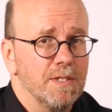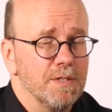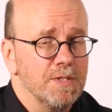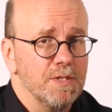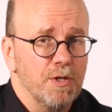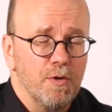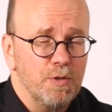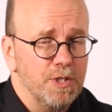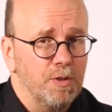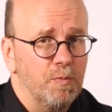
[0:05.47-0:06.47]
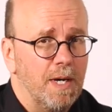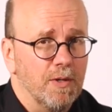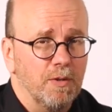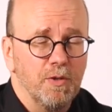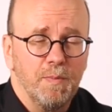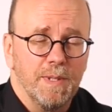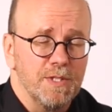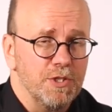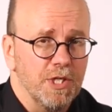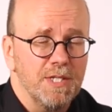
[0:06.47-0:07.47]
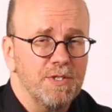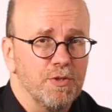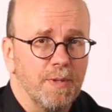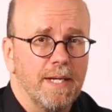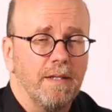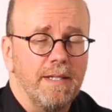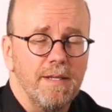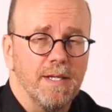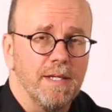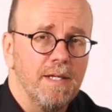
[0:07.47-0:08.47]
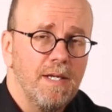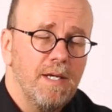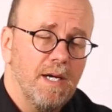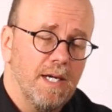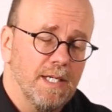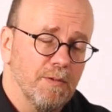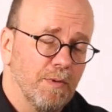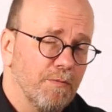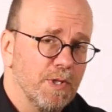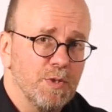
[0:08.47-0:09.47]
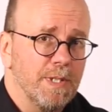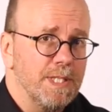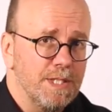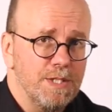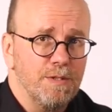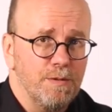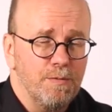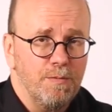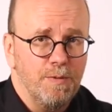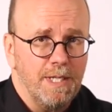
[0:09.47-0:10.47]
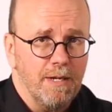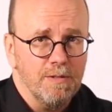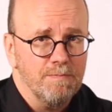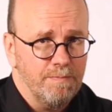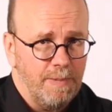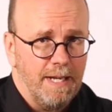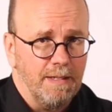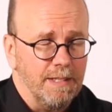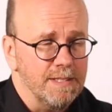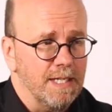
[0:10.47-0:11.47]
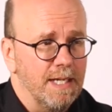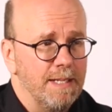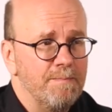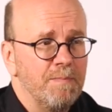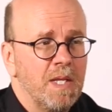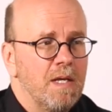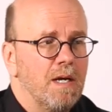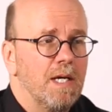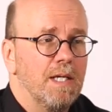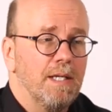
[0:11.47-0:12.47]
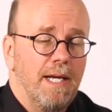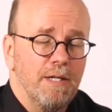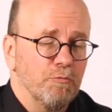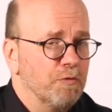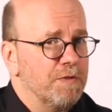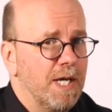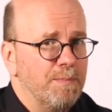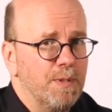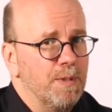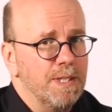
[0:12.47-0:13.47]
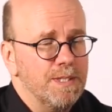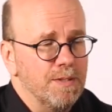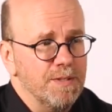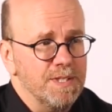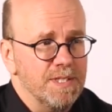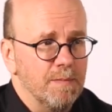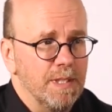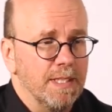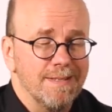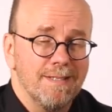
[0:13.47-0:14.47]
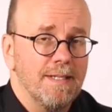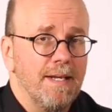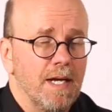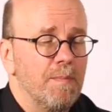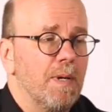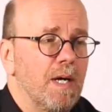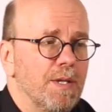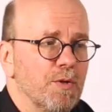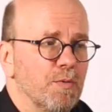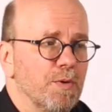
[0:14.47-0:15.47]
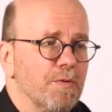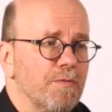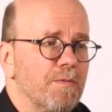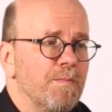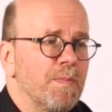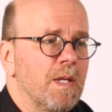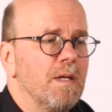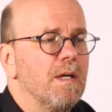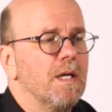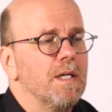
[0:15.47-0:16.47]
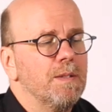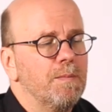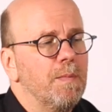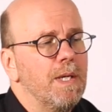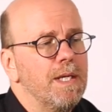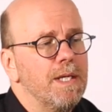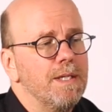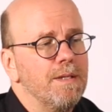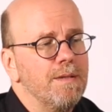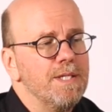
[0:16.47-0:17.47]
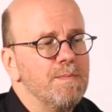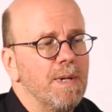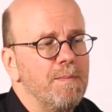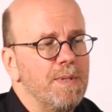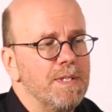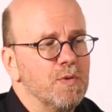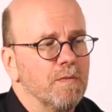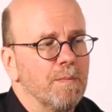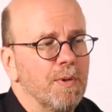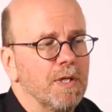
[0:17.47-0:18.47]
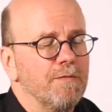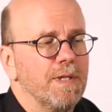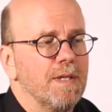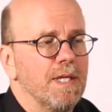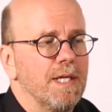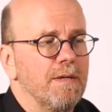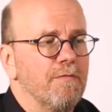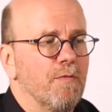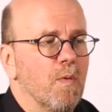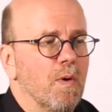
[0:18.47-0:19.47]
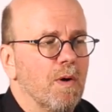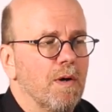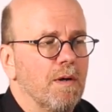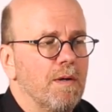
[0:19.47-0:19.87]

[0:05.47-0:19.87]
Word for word: there's no chilled water loop. It's just directly the refrigerant to the air handling side and rooftop unit. So this is something that's sitting up on the roof. And this might be sort of a perfect thing for,